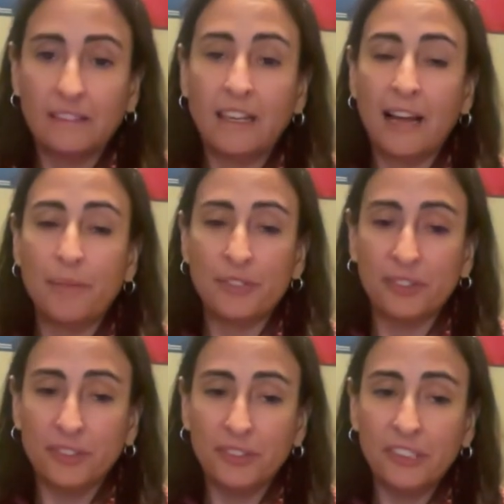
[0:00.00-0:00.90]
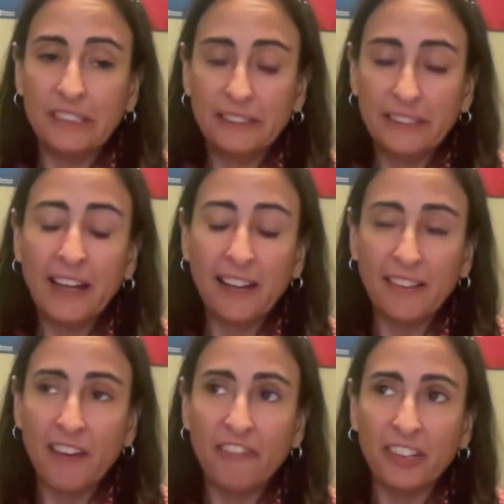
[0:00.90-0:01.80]
Absolutely. Yeah,
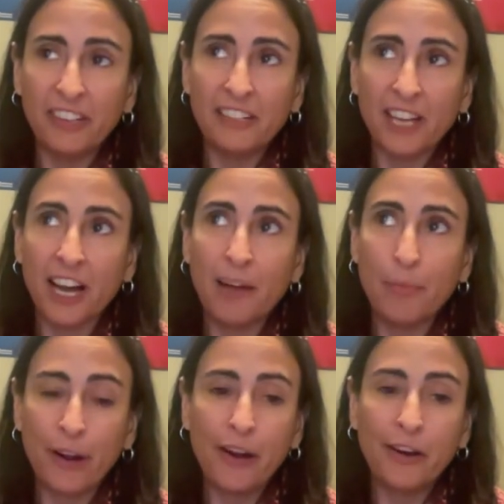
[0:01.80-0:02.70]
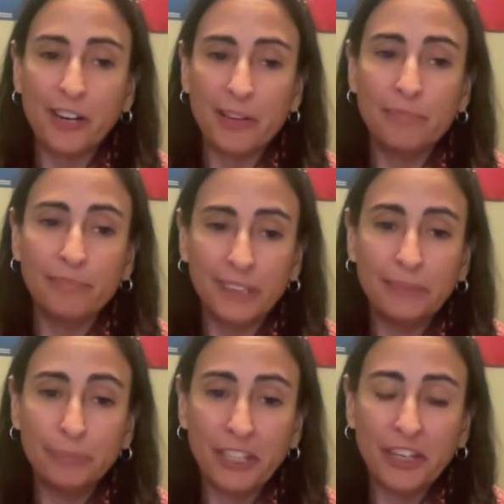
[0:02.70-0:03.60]
I feel like that's a high priority.
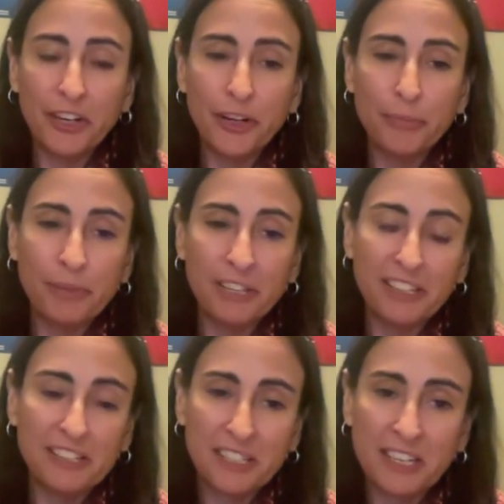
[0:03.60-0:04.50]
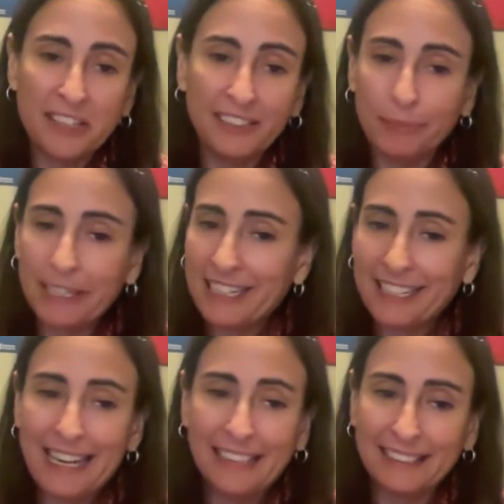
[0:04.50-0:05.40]
Being heard and being seen and being
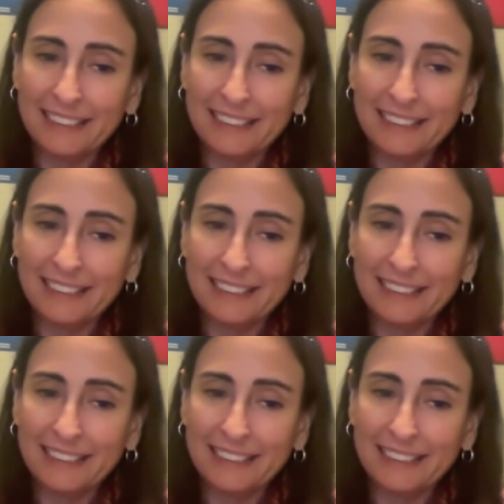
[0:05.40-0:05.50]
connected.